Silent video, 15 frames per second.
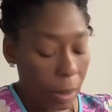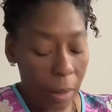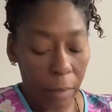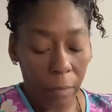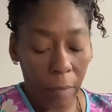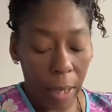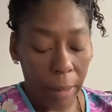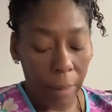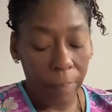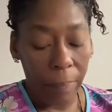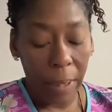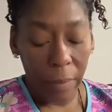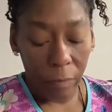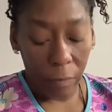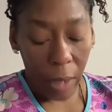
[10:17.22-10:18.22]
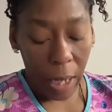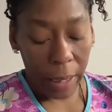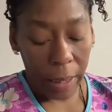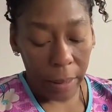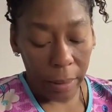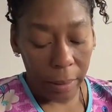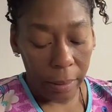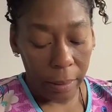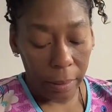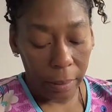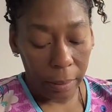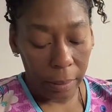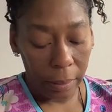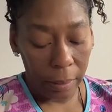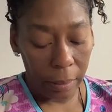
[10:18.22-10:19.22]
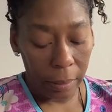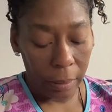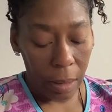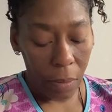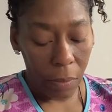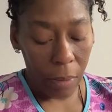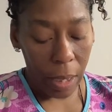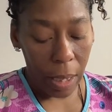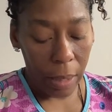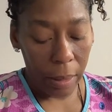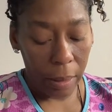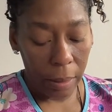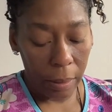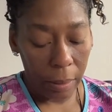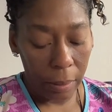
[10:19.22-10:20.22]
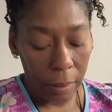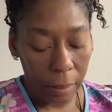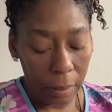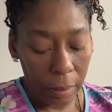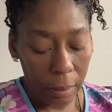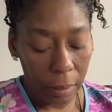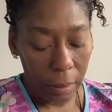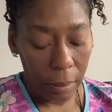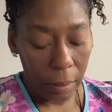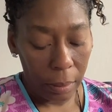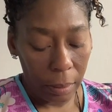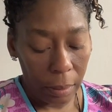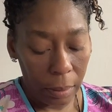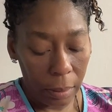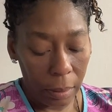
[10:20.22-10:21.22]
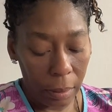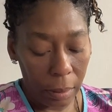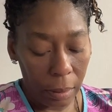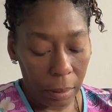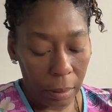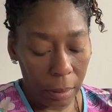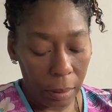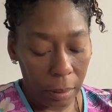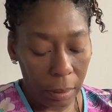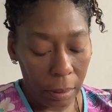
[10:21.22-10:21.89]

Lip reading: Could have been ready. Okay. Huh.